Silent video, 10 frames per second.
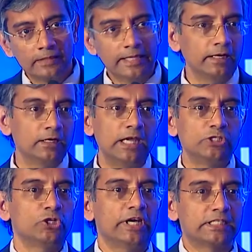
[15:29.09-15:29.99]
Then
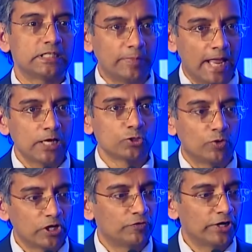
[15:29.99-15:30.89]
engineering suppliers
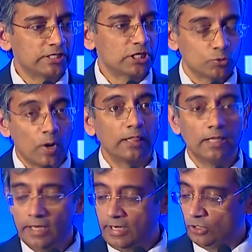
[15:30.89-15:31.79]
work for us as well,
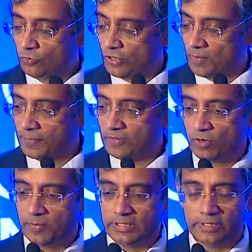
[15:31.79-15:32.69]
you know, from
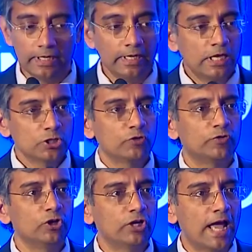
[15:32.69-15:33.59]
India. So if
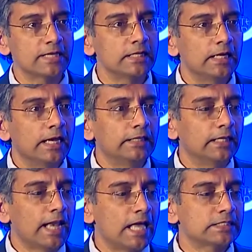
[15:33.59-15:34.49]
you look at, in the
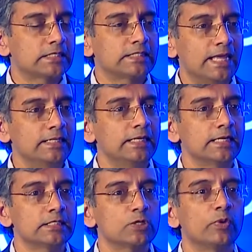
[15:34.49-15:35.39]
last 10
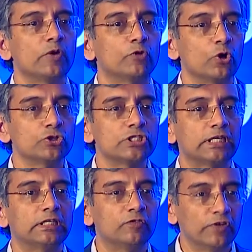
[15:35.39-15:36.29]
years, we have grown
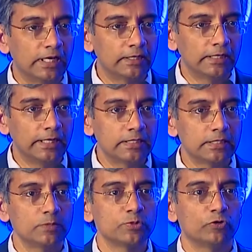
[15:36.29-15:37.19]
significantly in
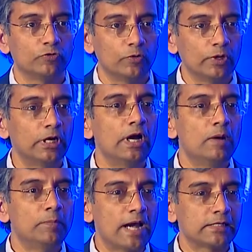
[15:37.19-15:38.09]
terms of our
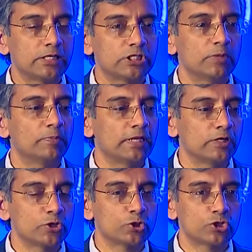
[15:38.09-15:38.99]
partnership and
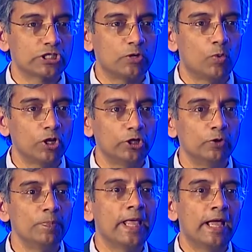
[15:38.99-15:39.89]
our sourcing
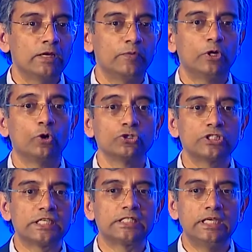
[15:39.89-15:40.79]
volume. You know, we've grown
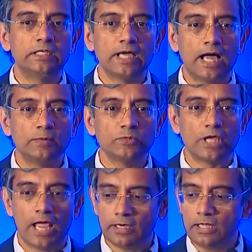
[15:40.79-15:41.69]
16 times,
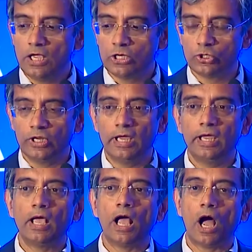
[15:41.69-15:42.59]
and
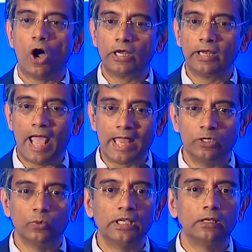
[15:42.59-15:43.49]
today, on an
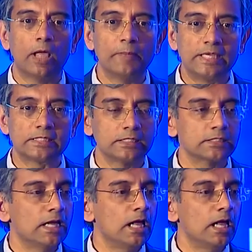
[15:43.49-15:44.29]
annual basis,